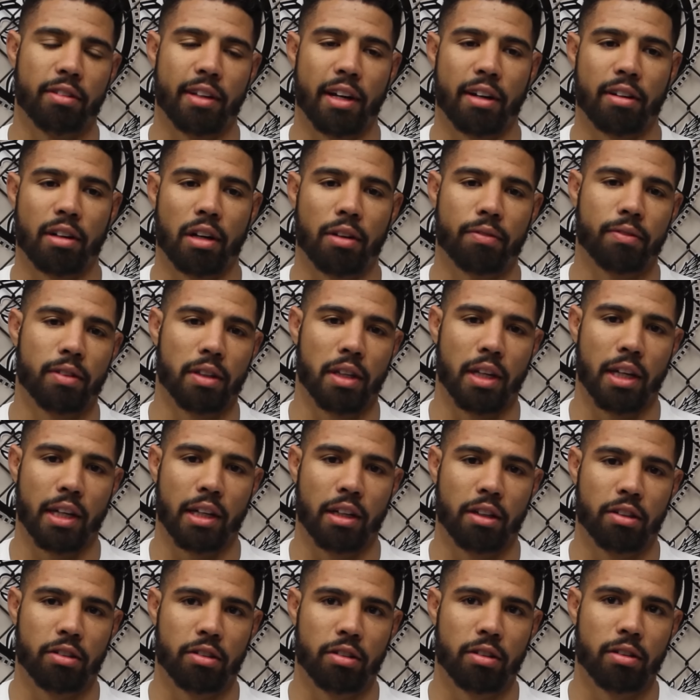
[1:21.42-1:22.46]
you down off the
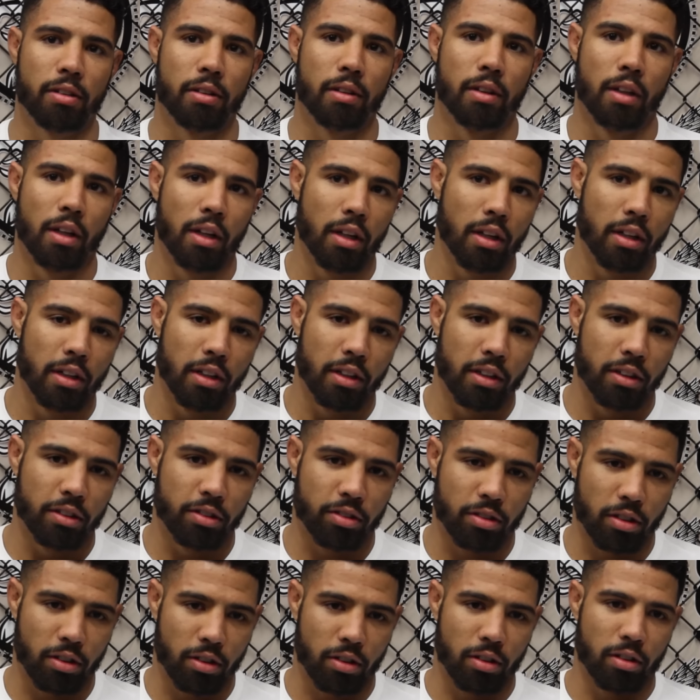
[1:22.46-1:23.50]
cage.
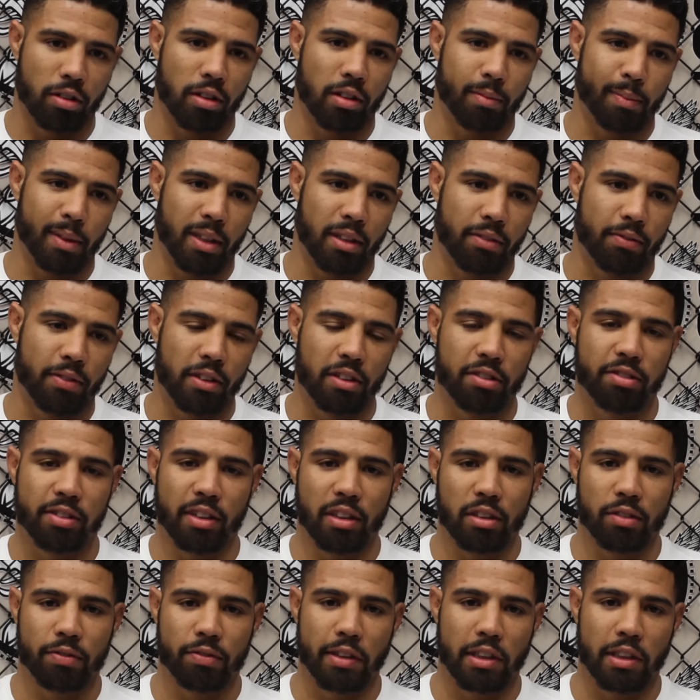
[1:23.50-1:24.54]
So, I mean, first
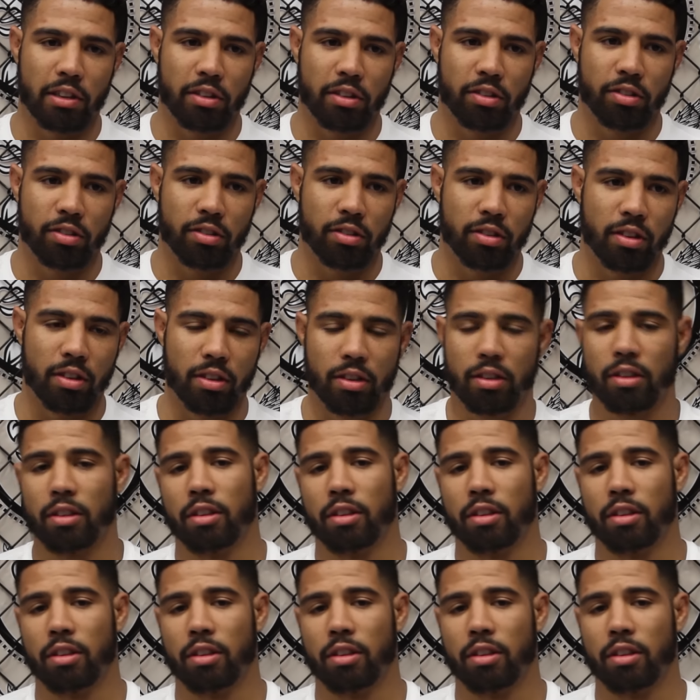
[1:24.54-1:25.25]
things first,